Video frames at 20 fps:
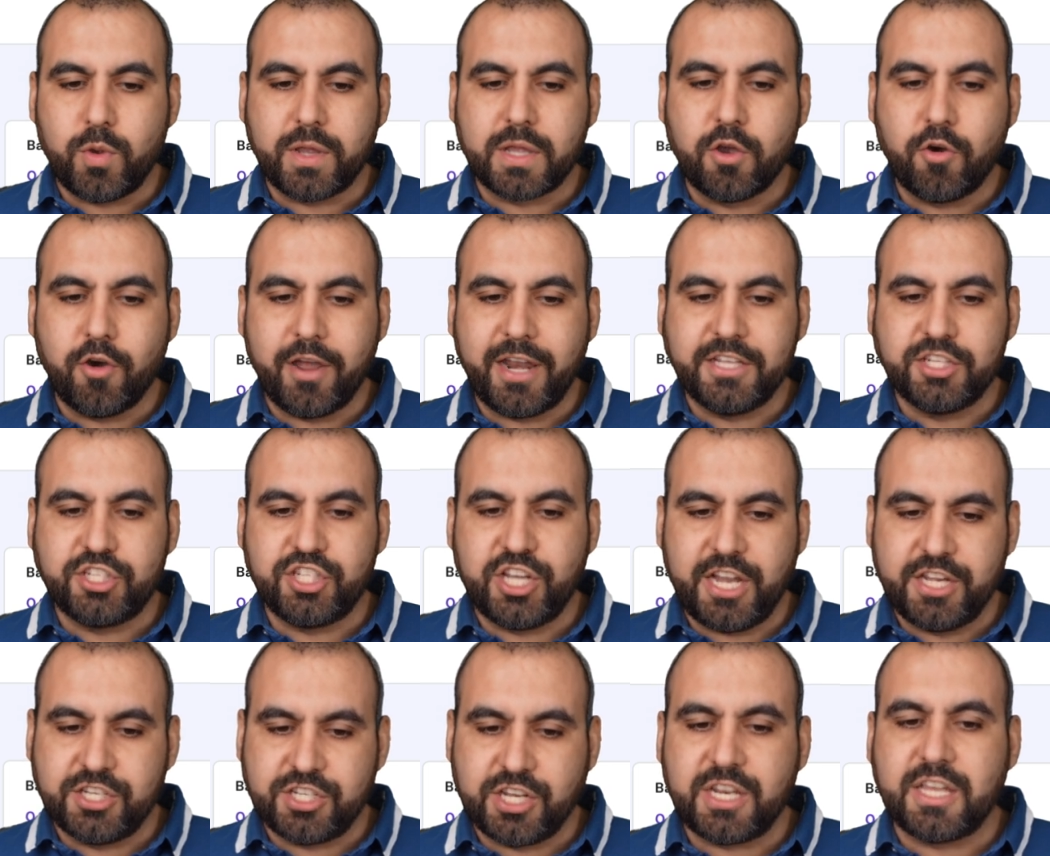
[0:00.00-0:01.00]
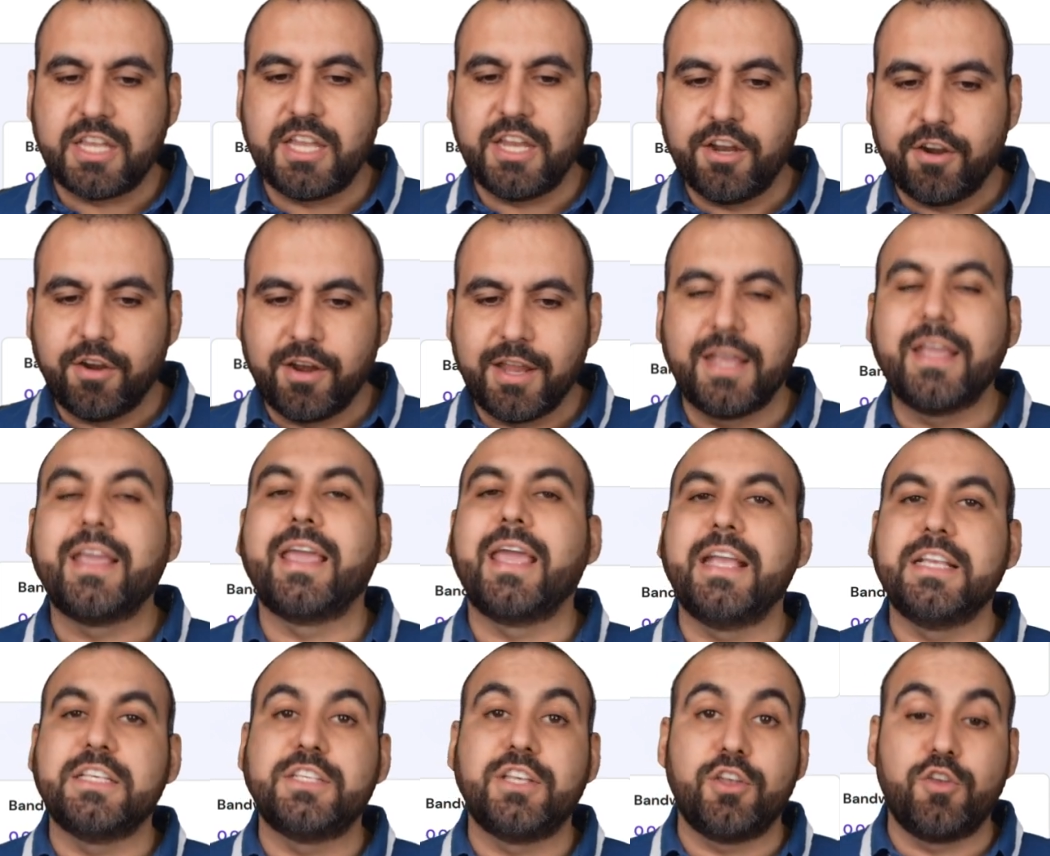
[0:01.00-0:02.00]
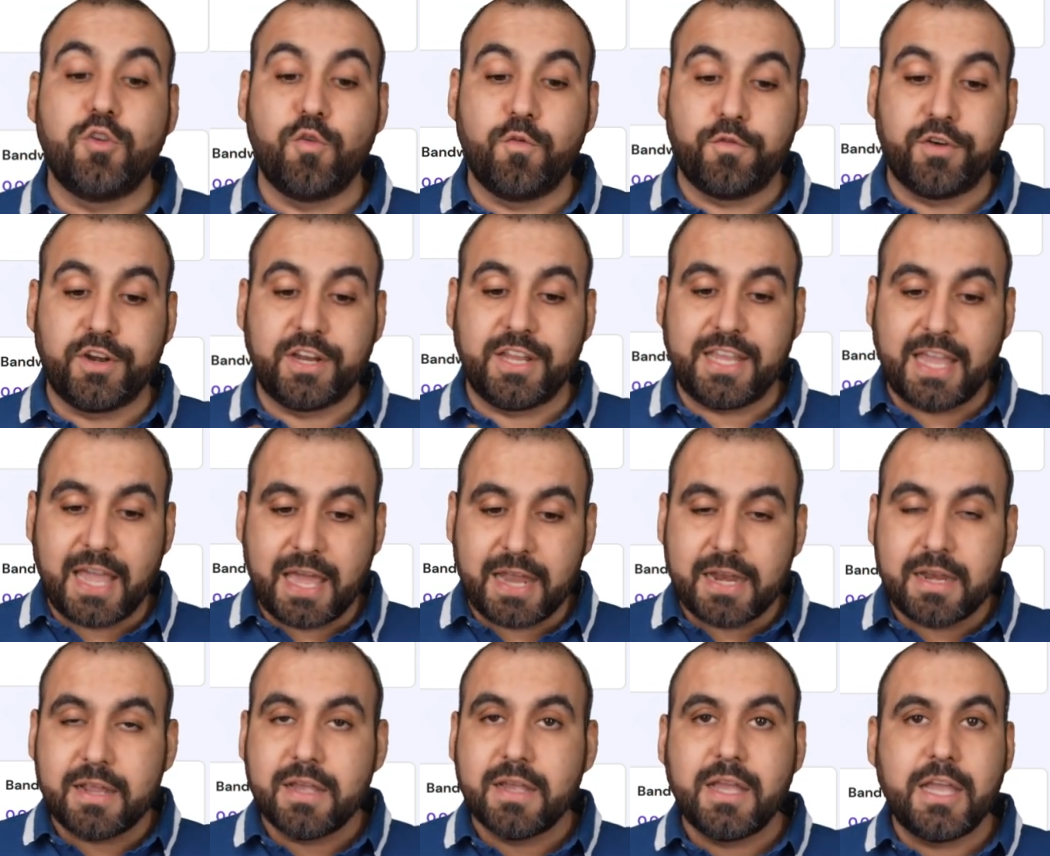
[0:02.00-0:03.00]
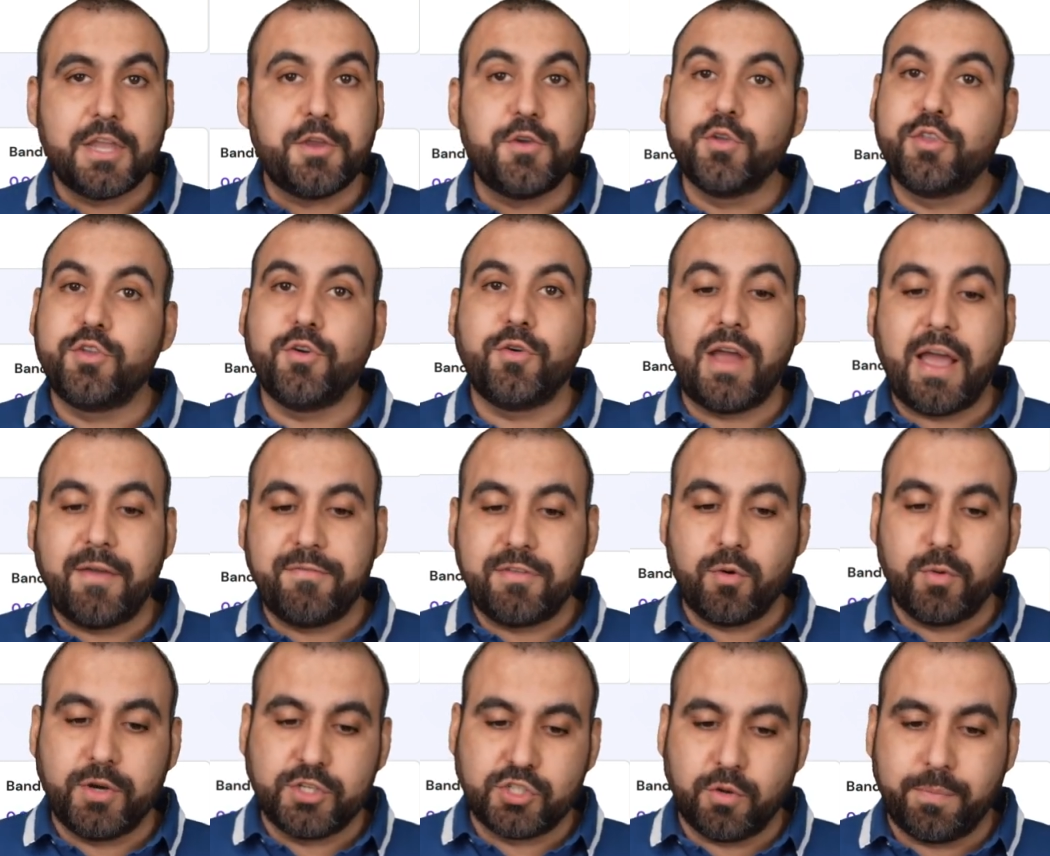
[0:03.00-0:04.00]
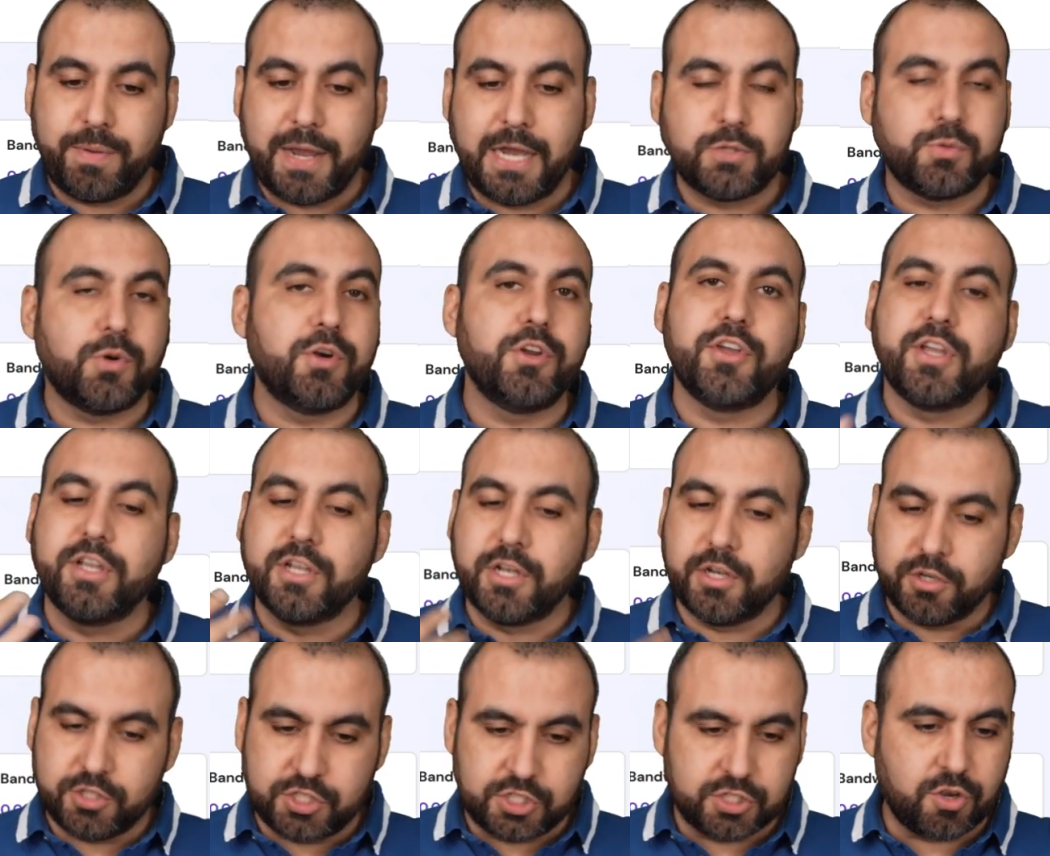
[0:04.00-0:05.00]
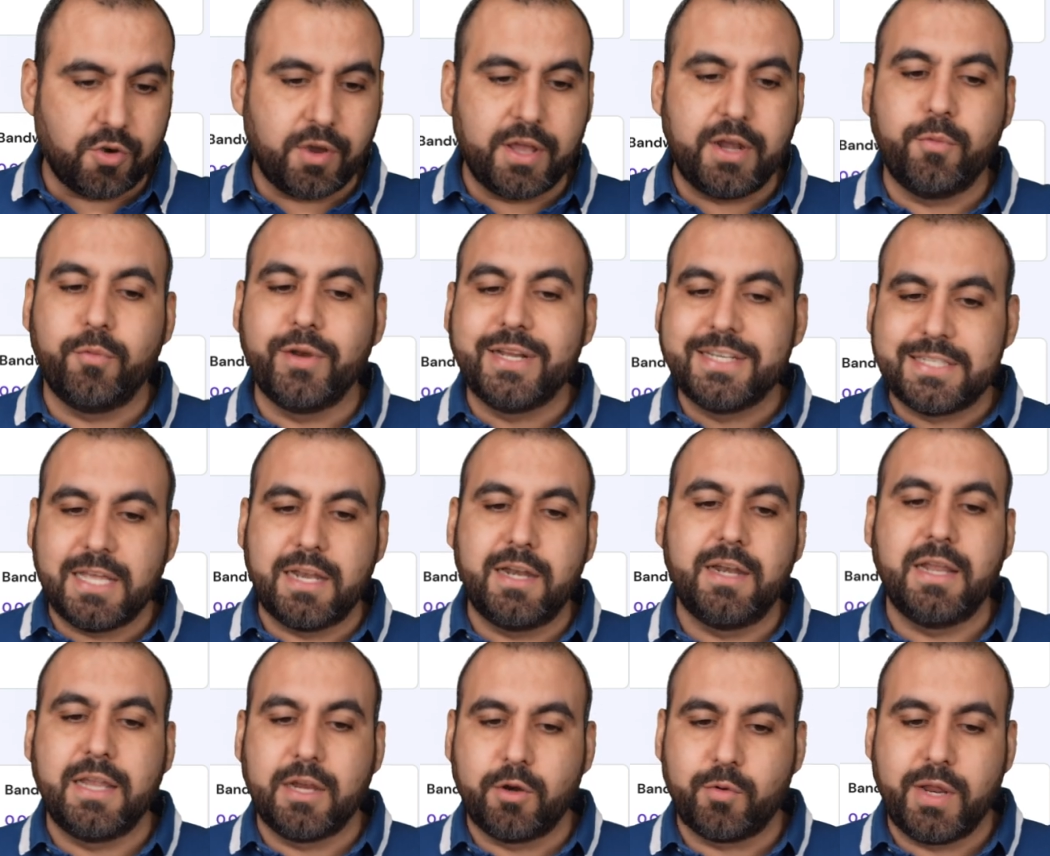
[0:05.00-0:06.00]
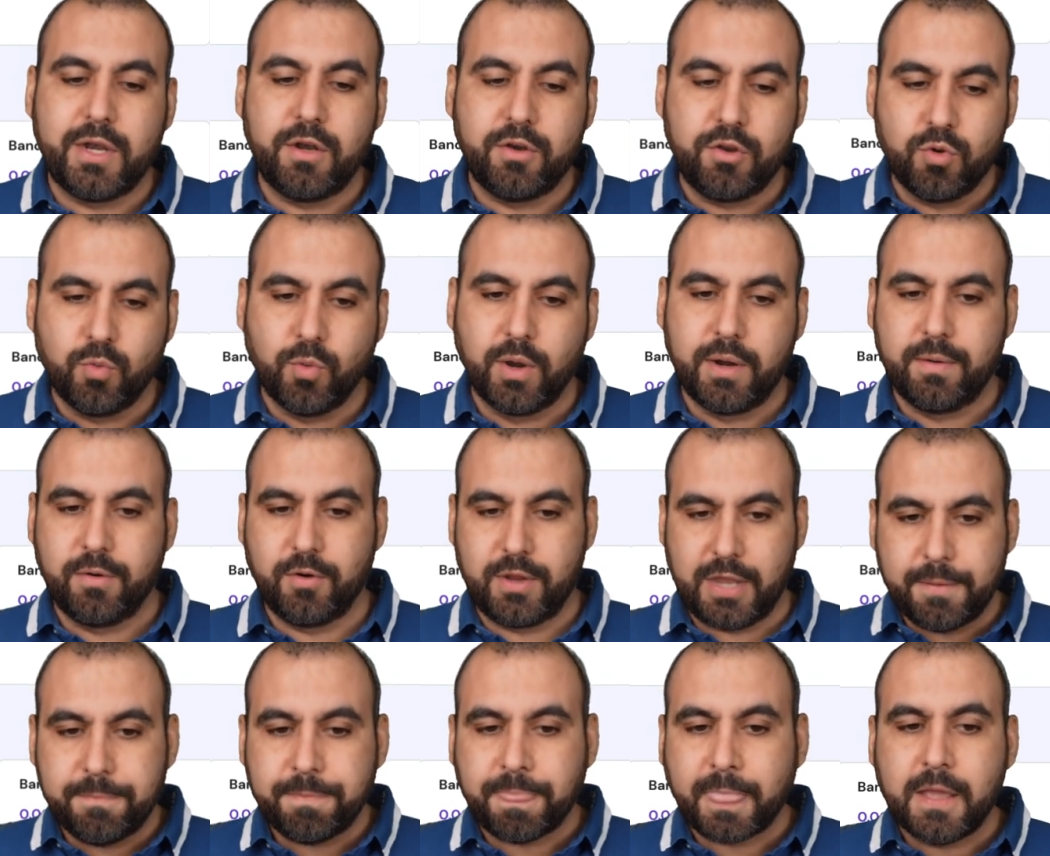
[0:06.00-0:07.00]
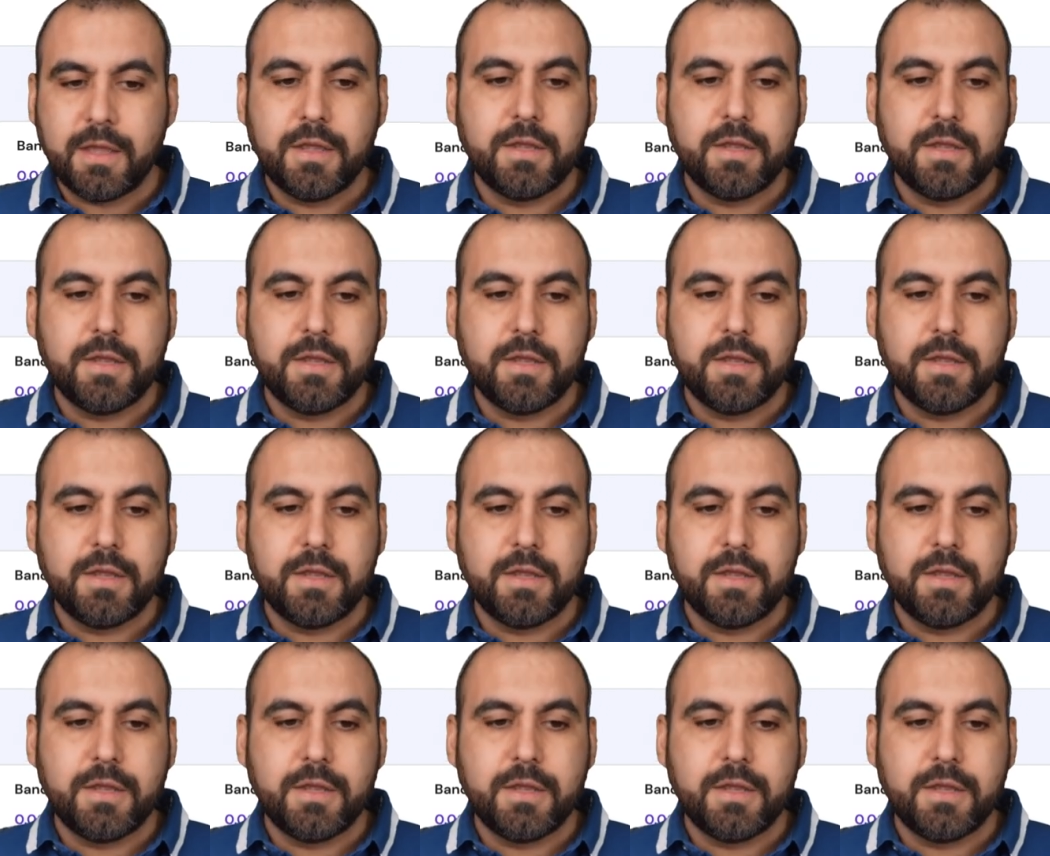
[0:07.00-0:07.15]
we can go ahead and change it here in case you forget it and you don't have the original password. You can just go ahead and reset it and create a new one, okay?